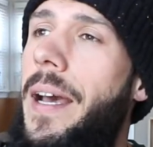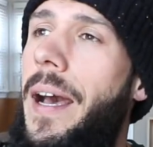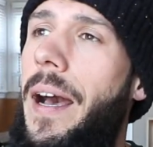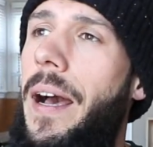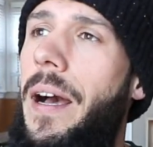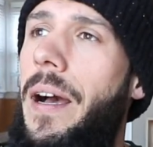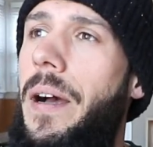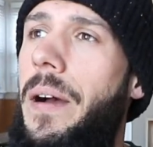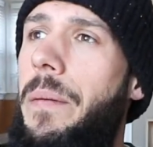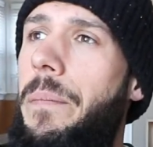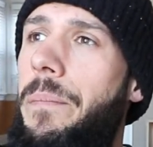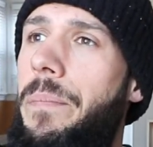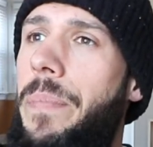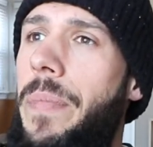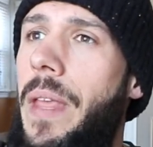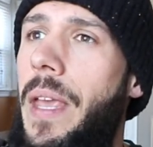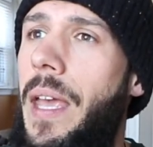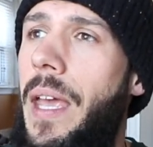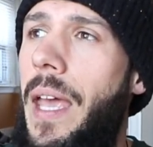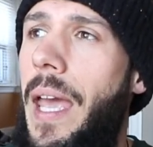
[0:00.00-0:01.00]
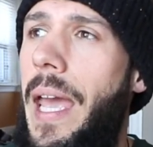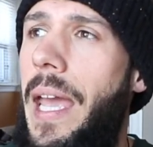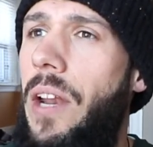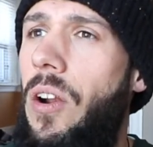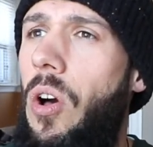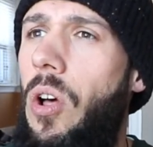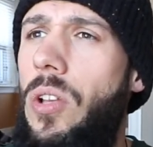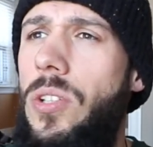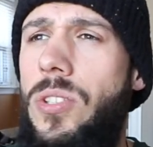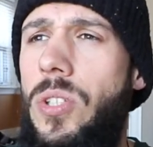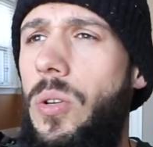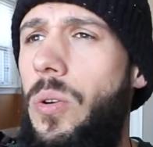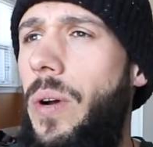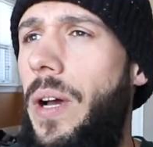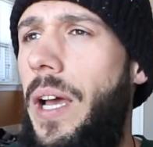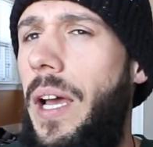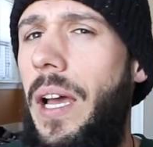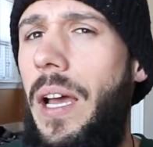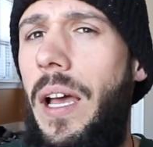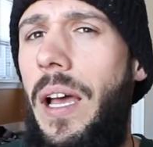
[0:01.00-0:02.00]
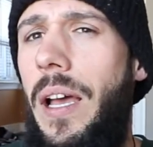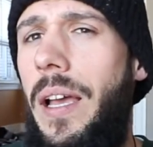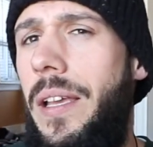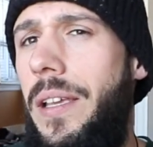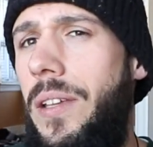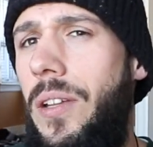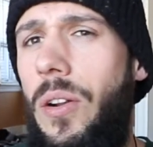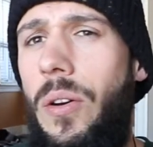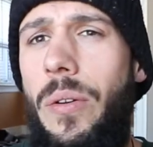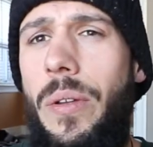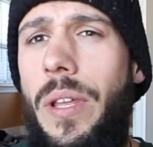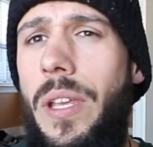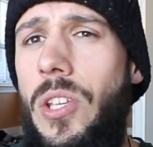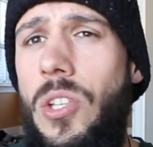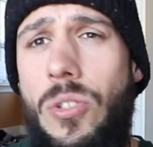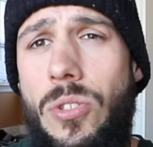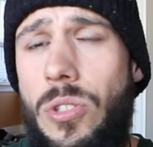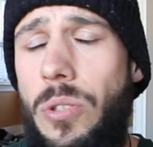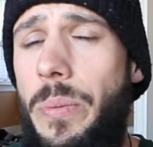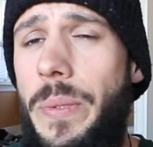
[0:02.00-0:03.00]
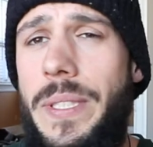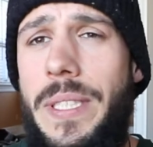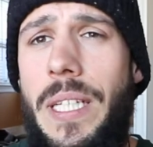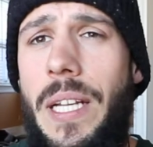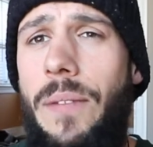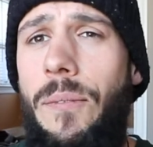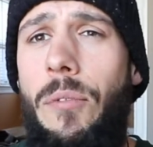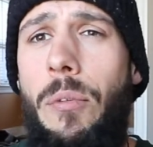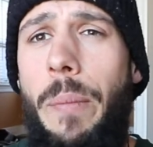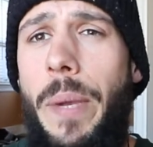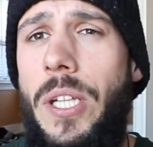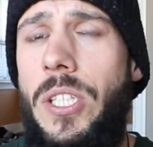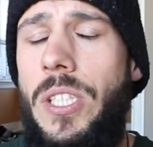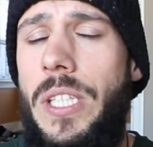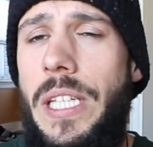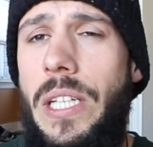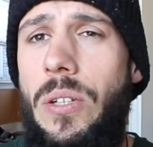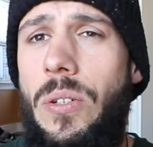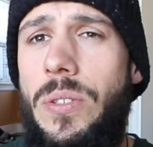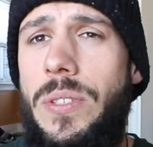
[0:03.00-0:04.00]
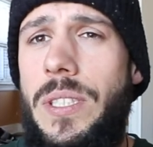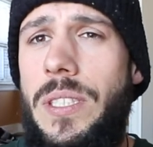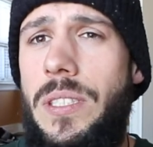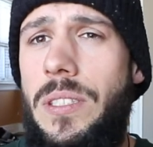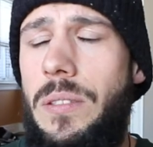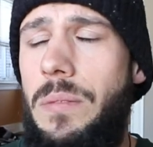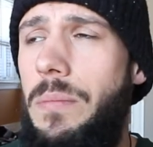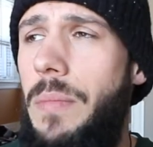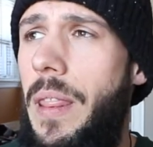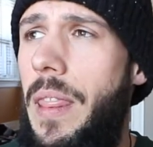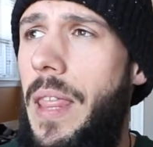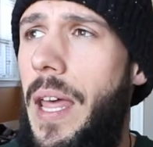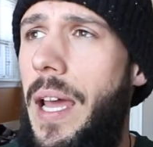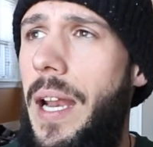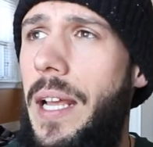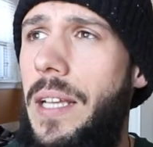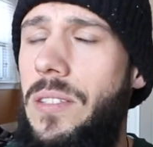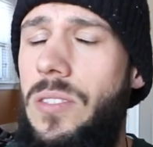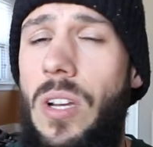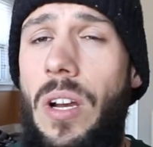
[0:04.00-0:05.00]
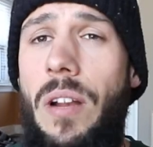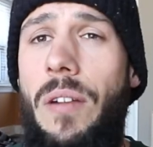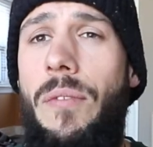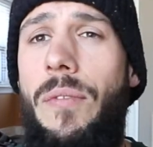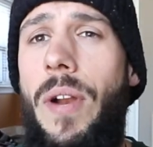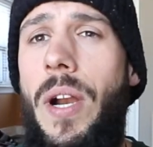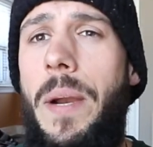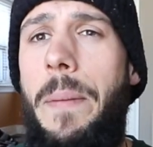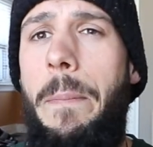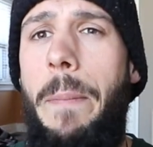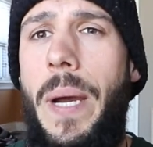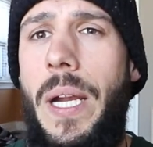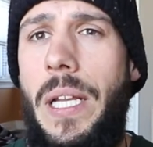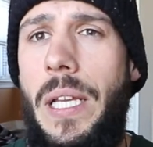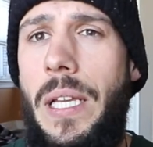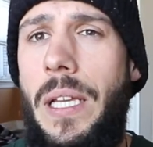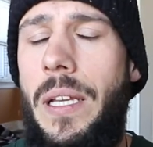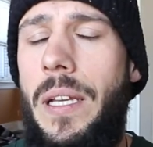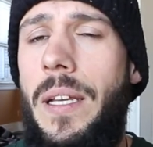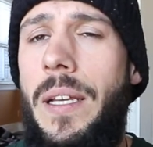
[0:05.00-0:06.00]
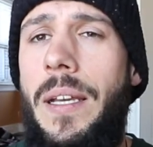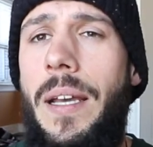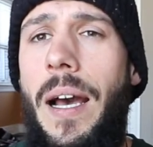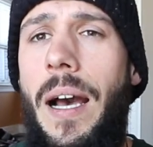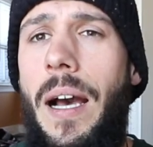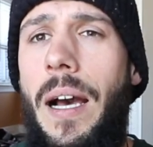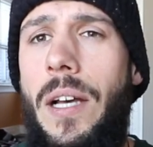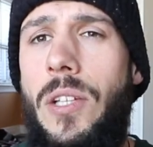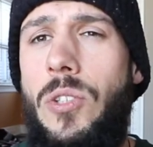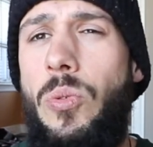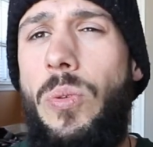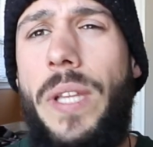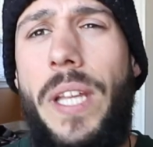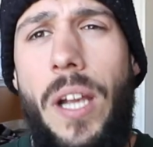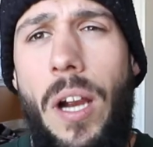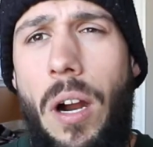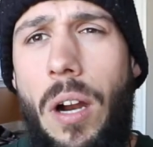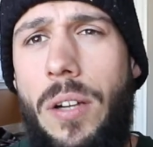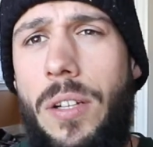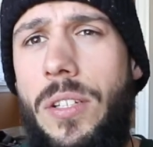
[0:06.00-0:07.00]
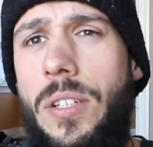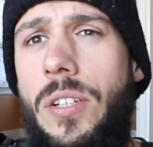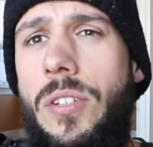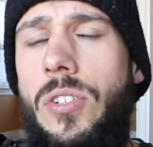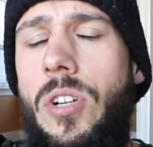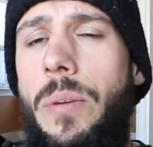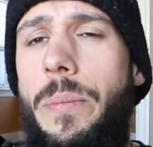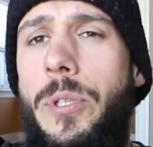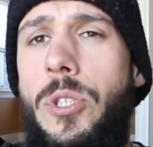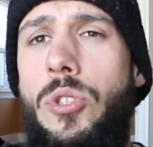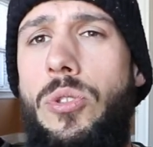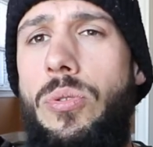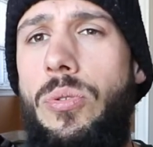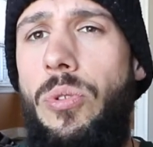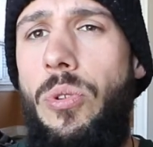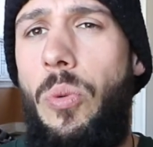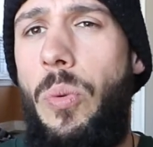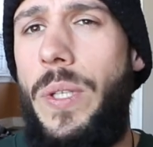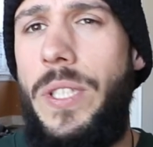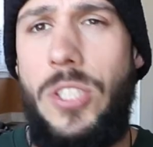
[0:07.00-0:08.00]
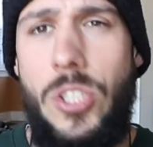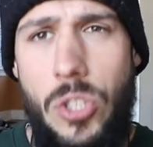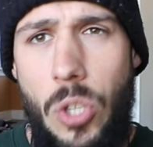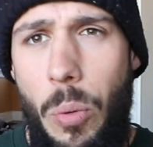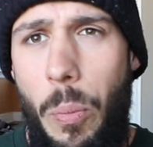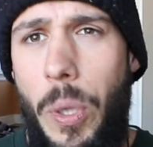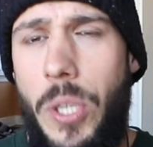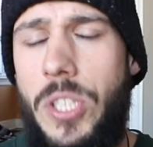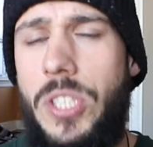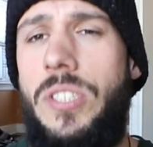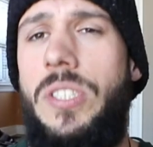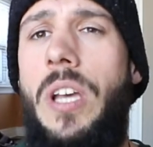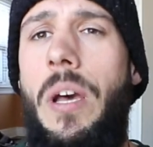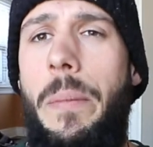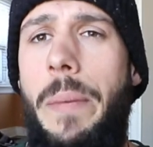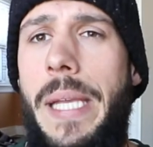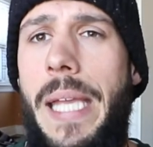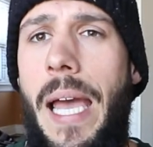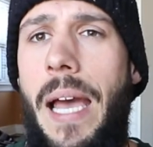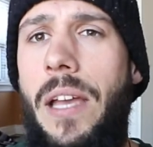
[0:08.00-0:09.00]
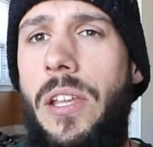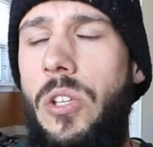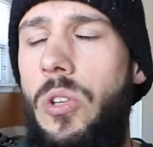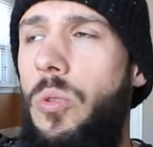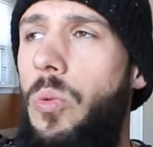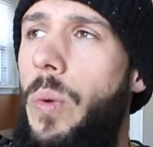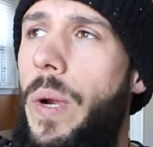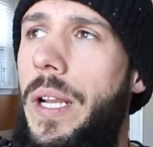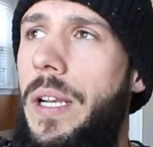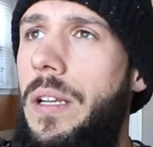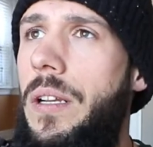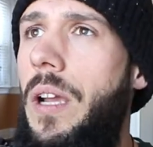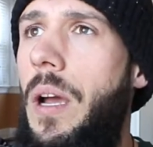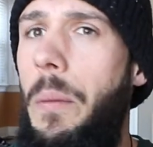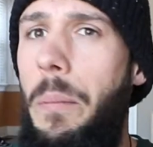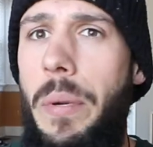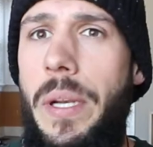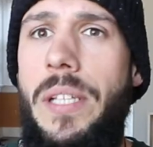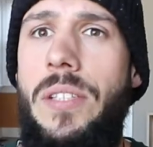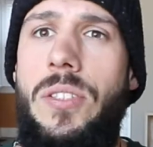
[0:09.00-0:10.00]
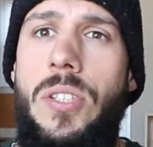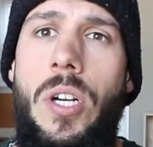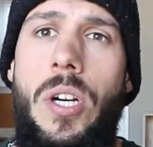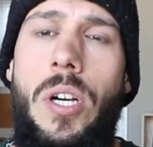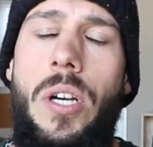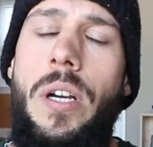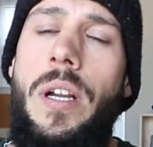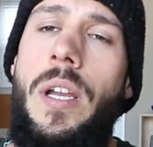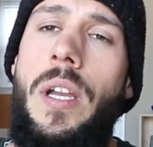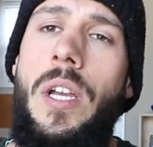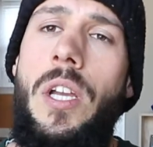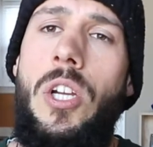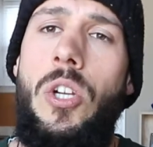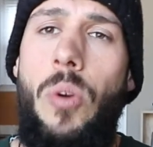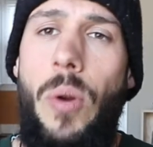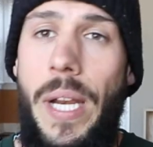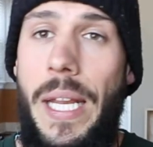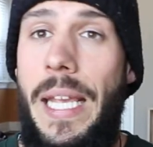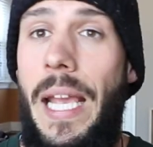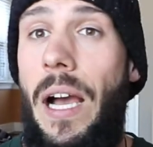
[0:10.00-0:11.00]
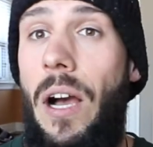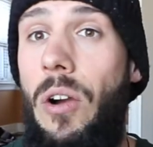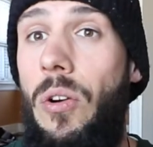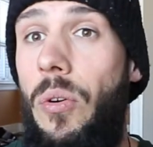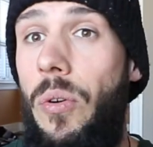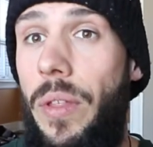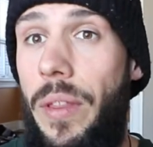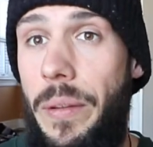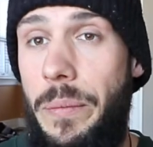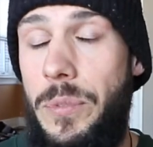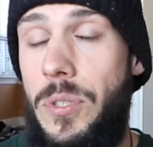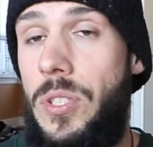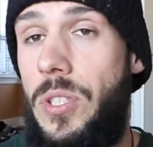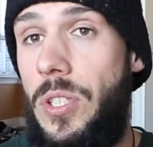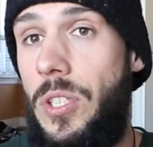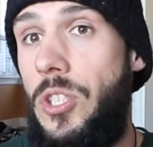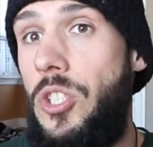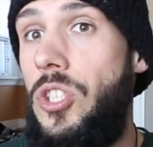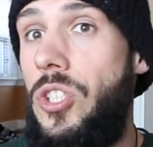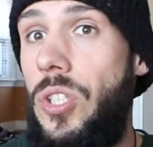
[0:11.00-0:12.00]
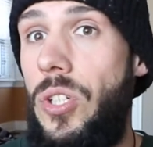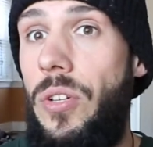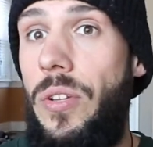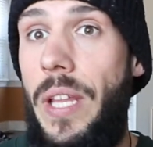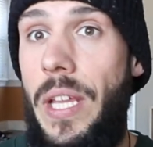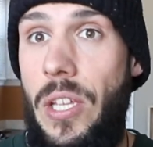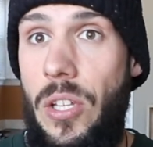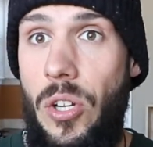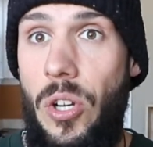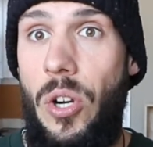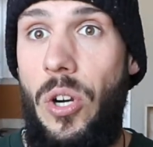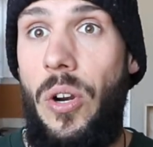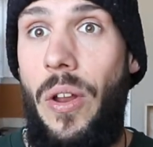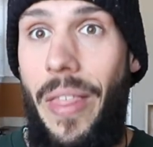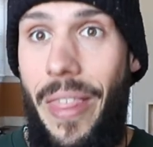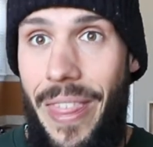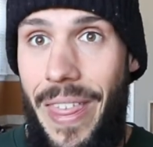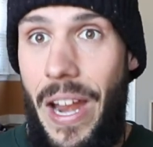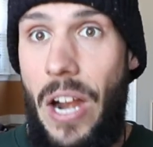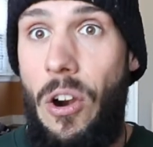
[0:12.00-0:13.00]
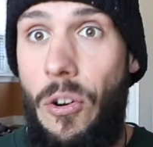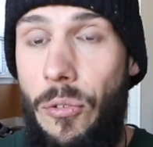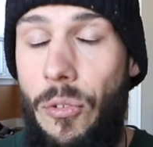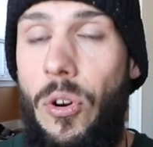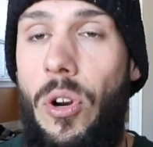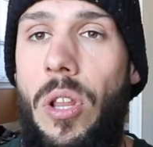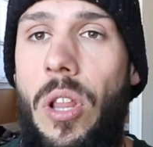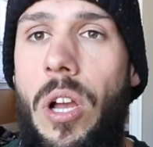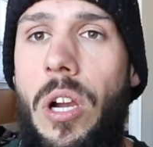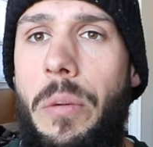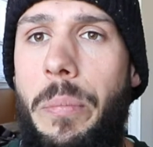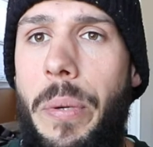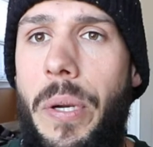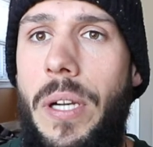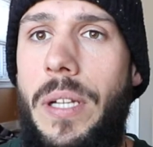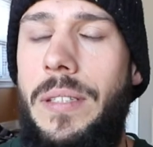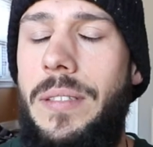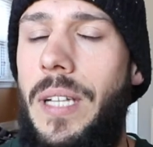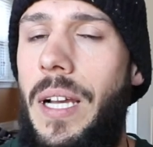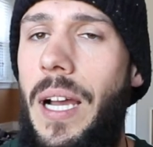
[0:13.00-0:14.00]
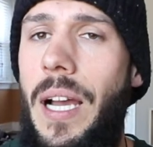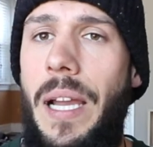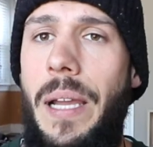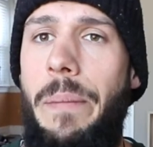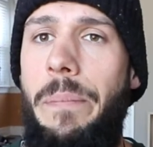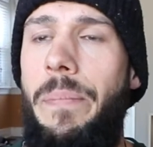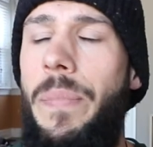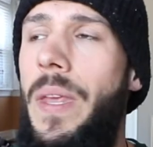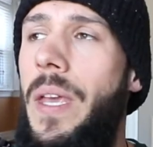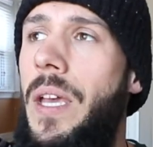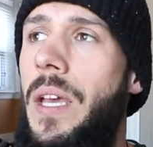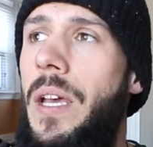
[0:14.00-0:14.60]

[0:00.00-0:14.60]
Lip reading: And also, YouTube is an information ecosystem that has gotten very muddy. It's really hard to determine truth when so much is coming at you, when companies are creating algorithms to ensure that you're there for a long period of time,